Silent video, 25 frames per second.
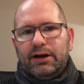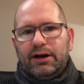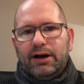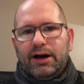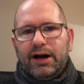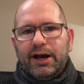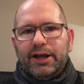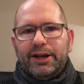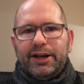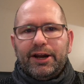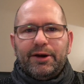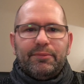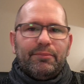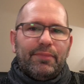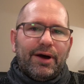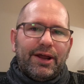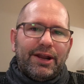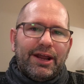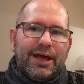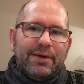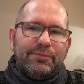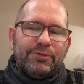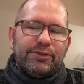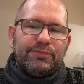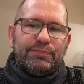Hi there, my
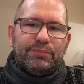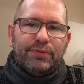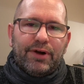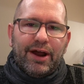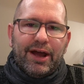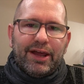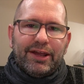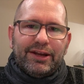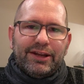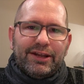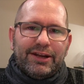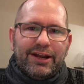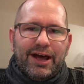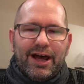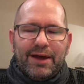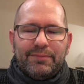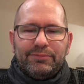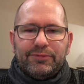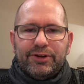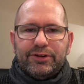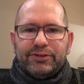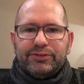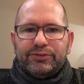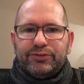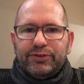name is Brian and I'm
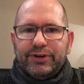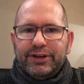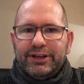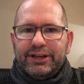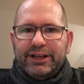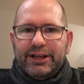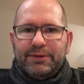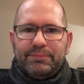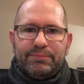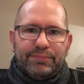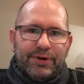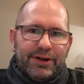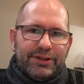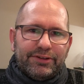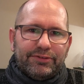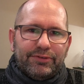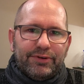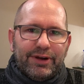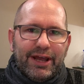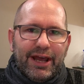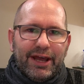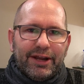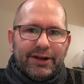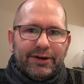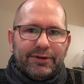the 3D print
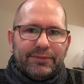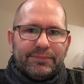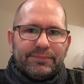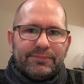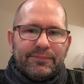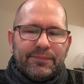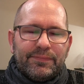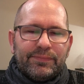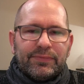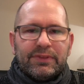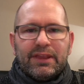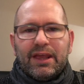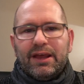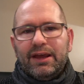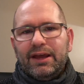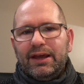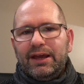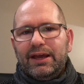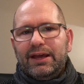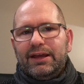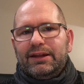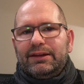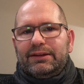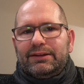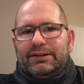creator.
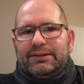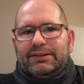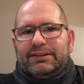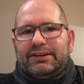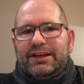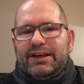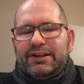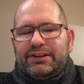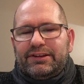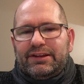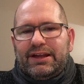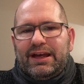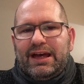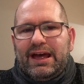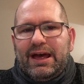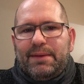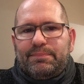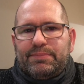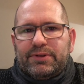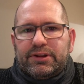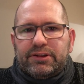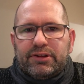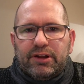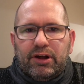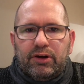In this
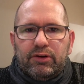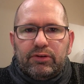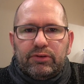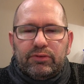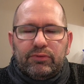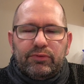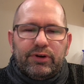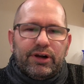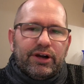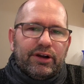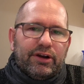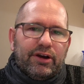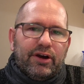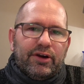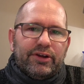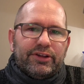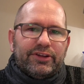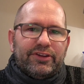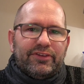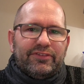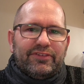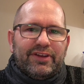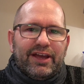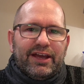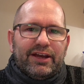episode we are going
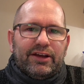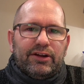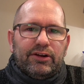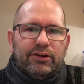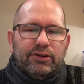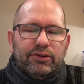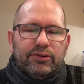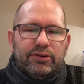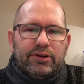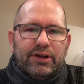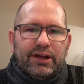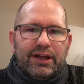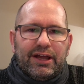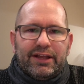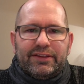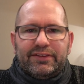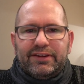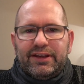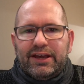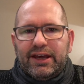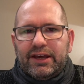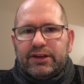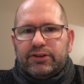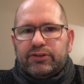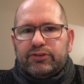to take a look at
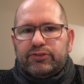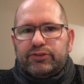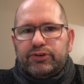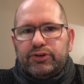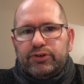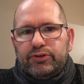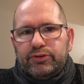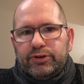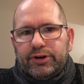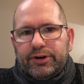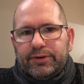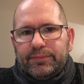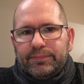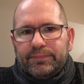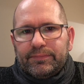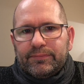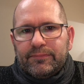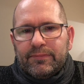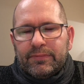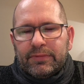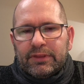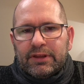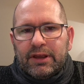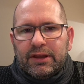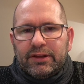the extruder.
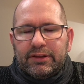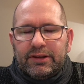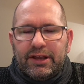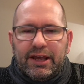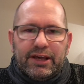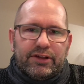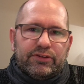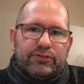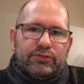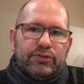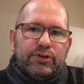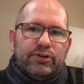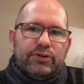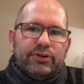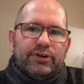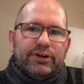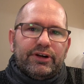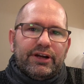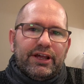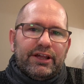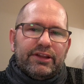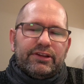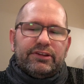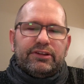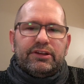The extruder
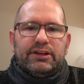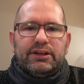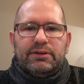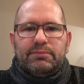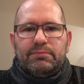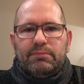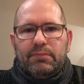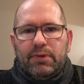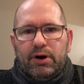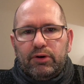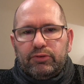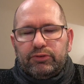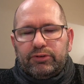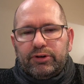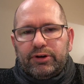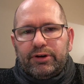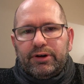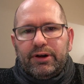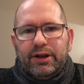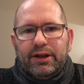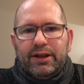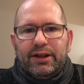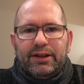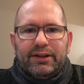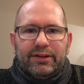is the motor
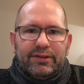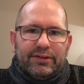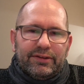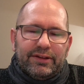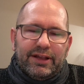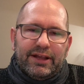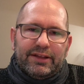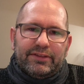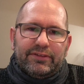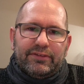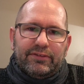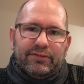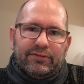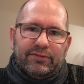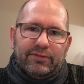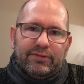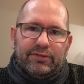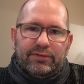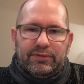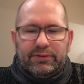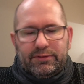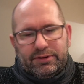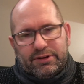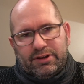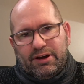that
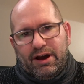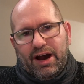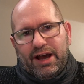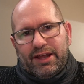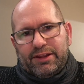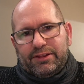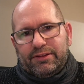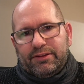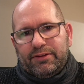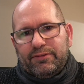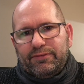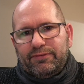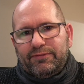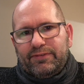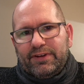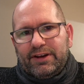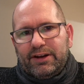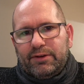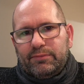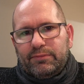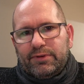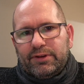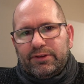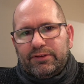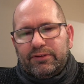uh, guides the
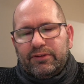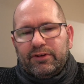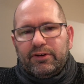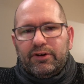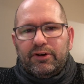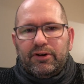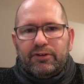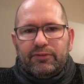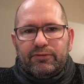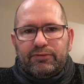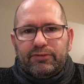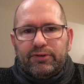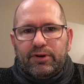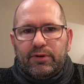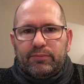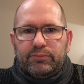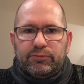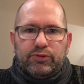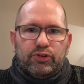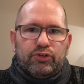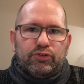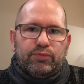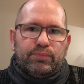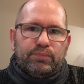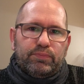filament from
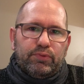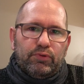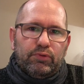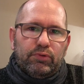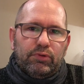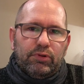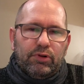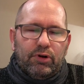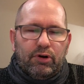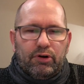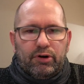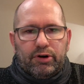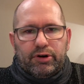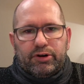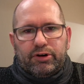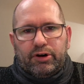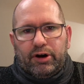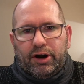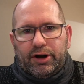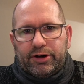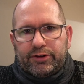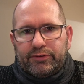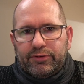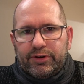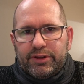the spool or
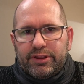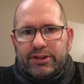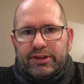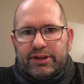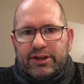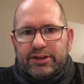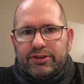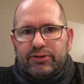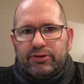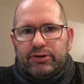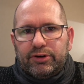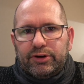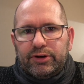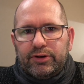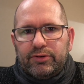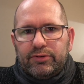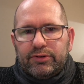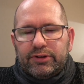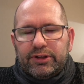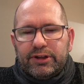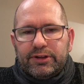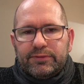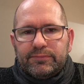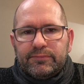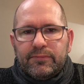cartridge that you're
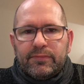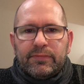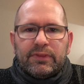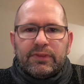using